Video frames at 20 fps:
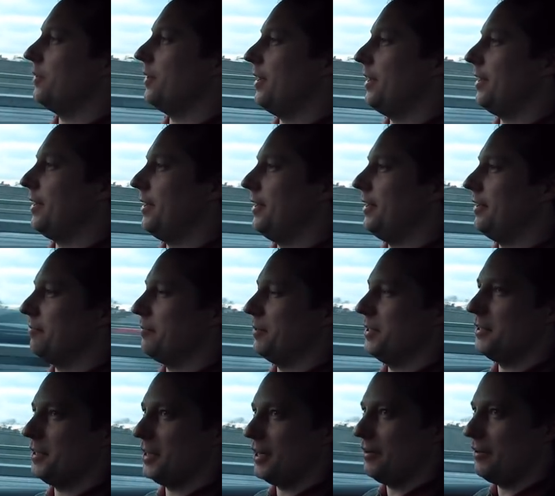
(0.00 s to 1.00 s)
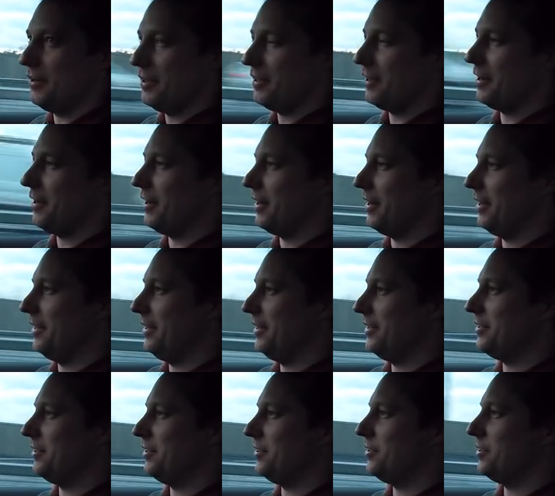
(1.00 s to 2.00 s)
Uh, I left my diary in there and I
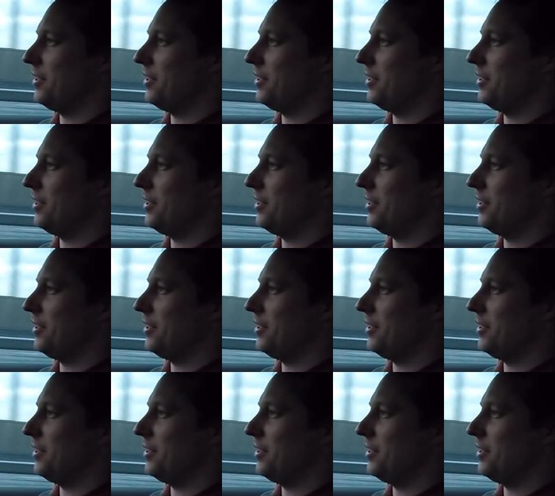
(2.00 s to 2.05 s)
need to